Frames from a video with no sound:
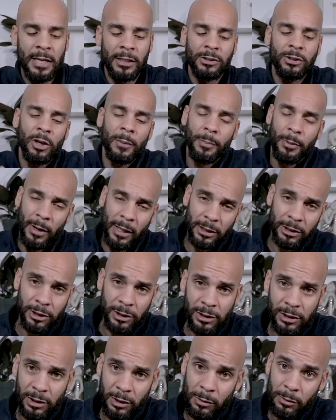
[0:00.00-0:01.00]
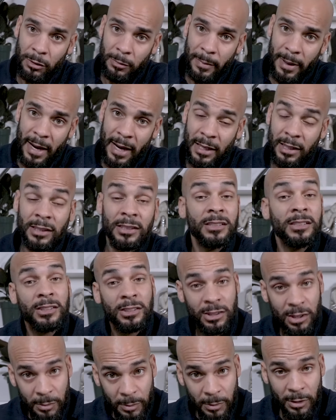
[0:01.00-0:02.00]
So the price should still remain
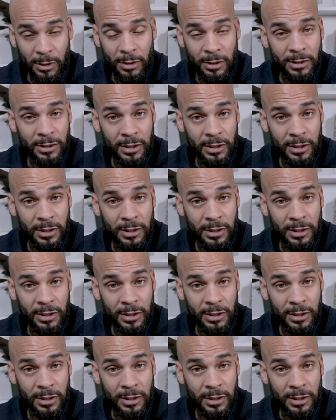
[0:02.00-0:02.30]
similar